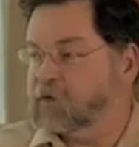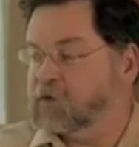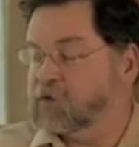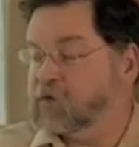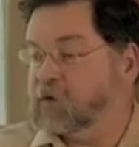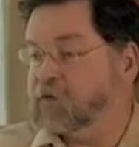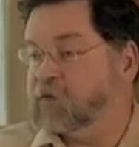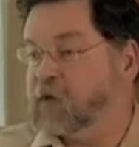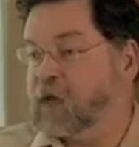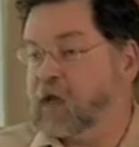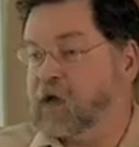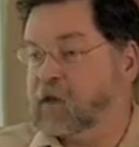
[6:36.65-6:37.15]

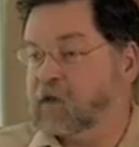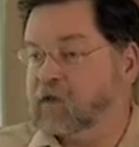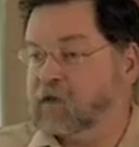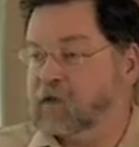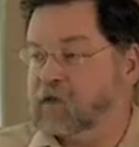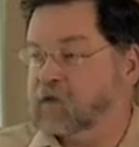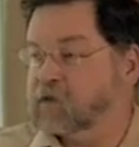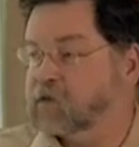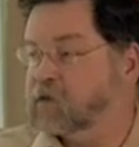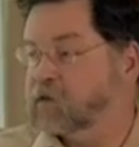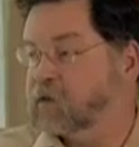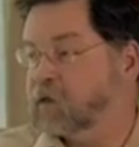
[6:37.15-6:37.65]

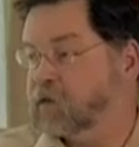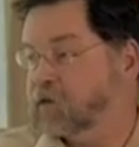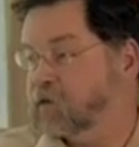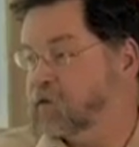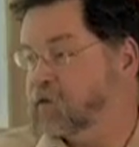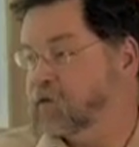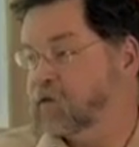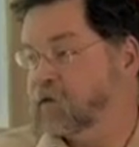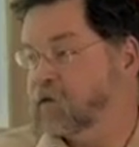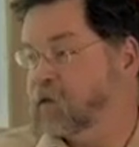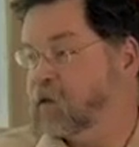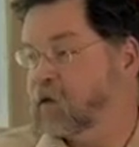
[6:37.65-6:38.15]
trivialities that
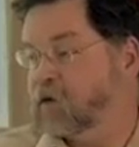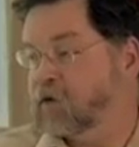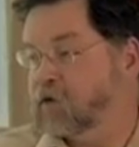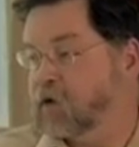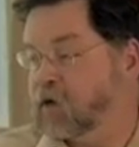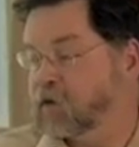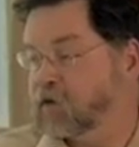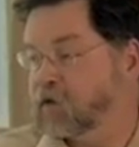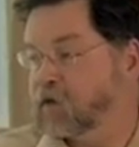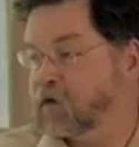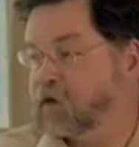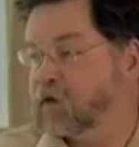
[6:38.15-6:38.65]
are
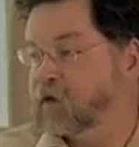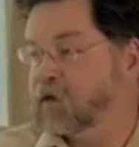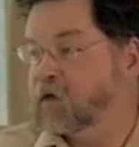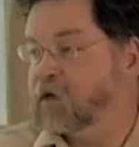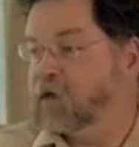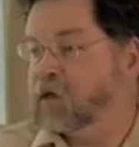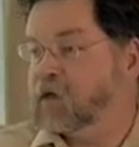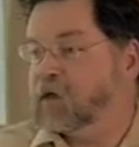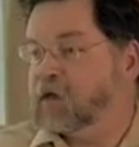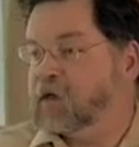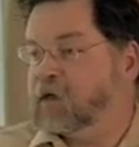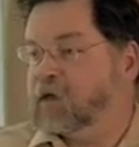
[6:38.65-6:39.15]
out there.
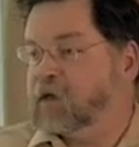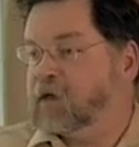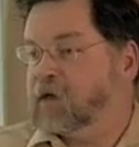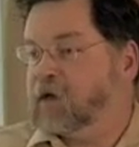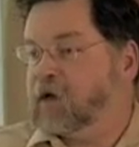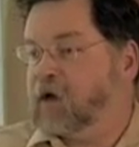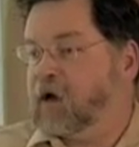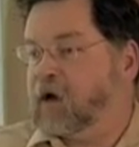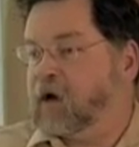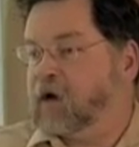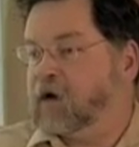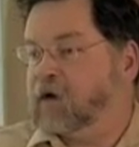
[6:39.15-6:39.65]

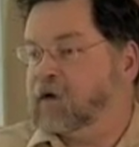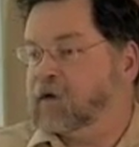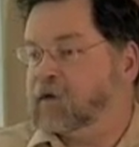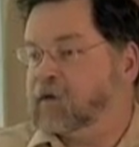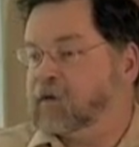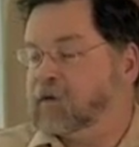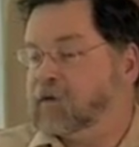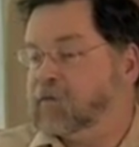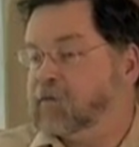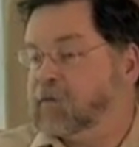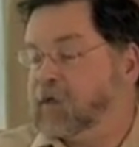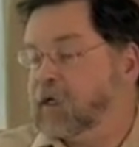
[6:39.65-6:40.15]

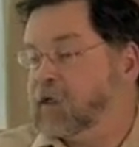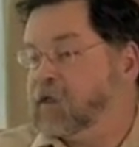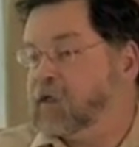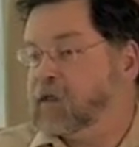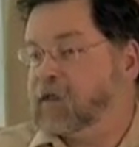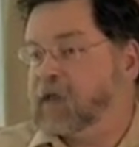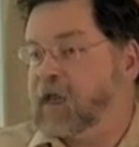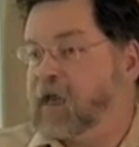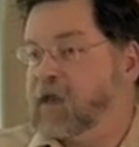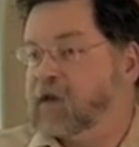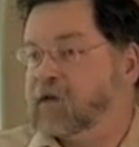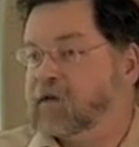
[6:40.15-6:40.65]
But on
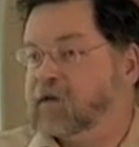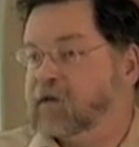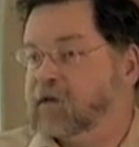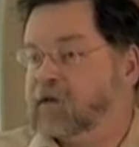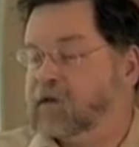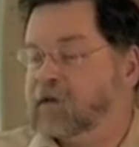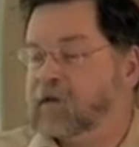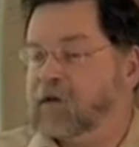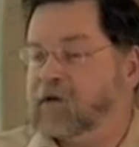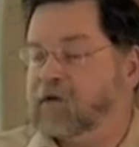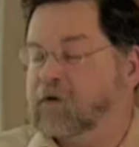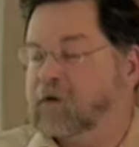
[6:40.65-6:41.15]
the other hand,
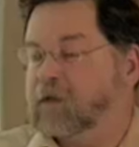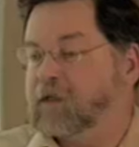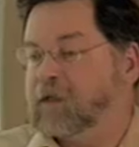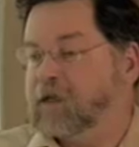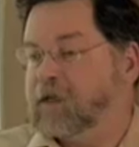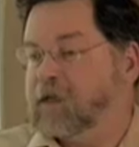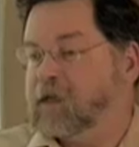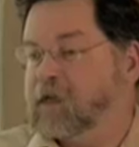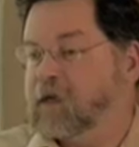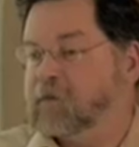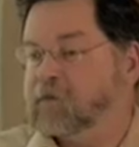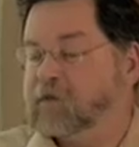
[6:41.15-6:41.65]

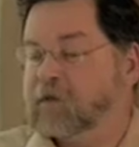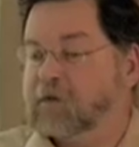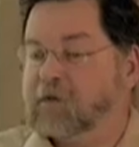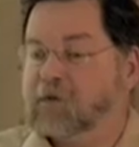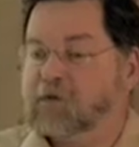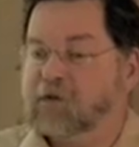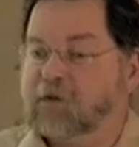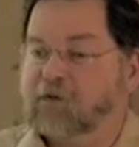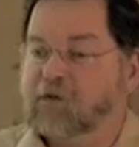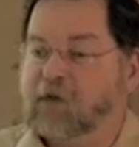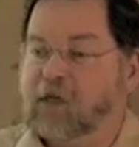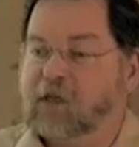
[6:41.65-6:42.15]
cleaning up some
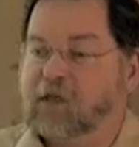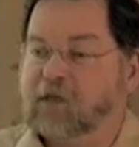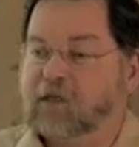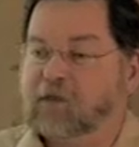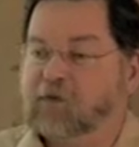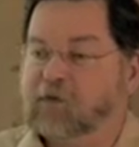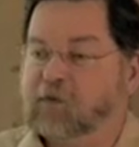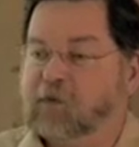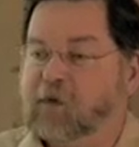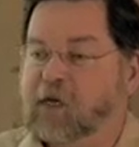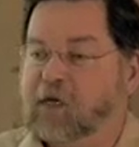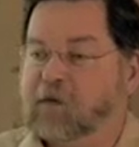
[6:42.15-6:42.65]
of the
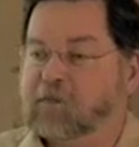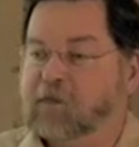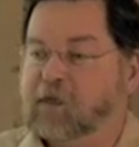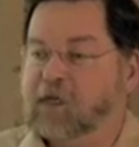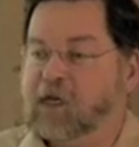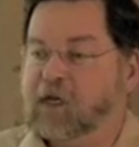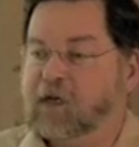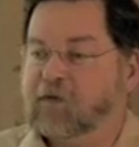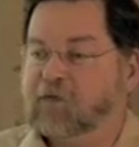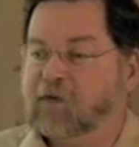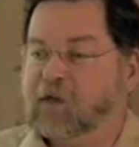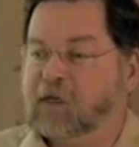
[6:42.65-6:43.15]
trivialities would
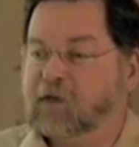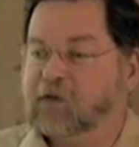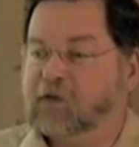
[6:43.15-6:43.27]
be kind of